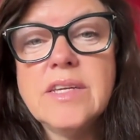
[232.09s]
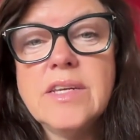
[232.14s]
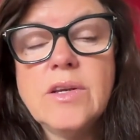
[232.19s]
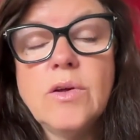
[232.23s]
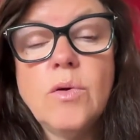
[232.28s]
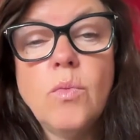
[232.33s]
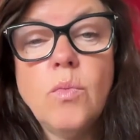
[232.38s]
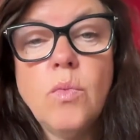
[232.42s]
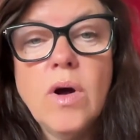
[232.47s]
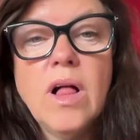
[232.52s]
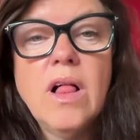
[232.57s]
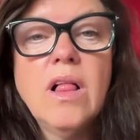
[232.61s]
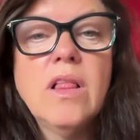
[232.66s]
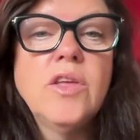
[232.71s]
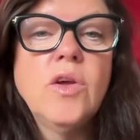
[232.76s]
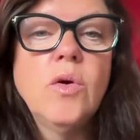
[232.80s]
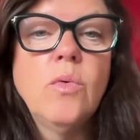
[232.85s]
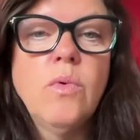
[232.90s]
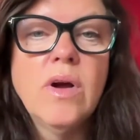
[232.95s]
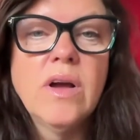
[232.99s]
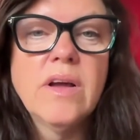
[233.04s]
while
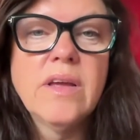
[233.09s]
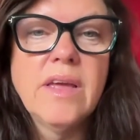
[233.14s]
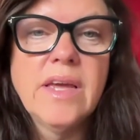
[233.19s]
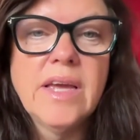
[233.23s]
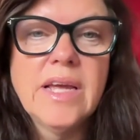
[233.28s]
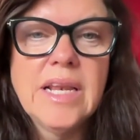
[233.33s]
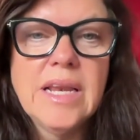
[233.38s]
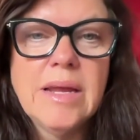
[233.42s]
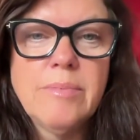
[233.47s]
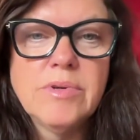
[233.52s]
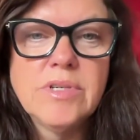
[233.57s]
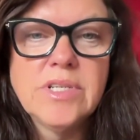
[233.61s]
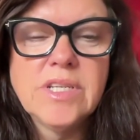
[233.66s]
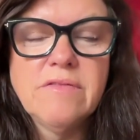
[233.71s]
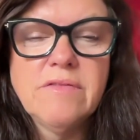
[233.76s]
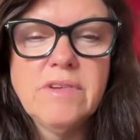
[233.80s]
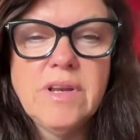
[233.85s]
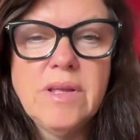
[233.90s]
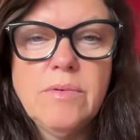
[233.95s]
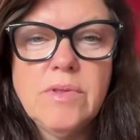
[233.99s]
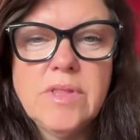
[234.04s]
you're working
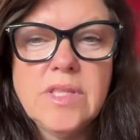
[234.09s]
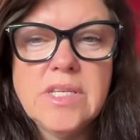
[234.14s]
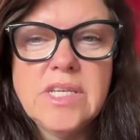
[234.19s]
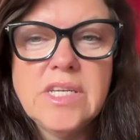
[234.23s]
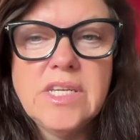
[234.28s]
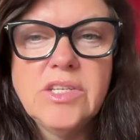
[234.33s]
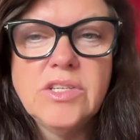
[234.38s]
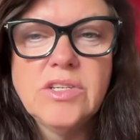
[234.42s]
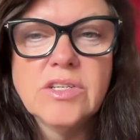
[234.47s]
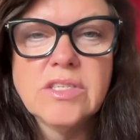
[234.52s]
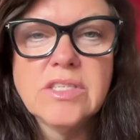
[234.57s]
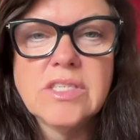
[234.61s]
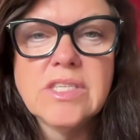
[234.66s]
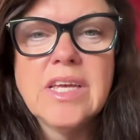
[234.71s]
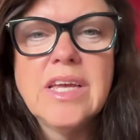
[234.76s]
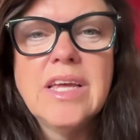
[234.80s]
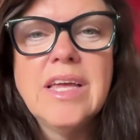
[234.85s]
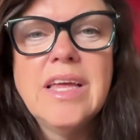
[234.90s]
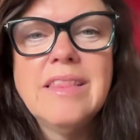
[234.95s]
collaboratively with the teachers.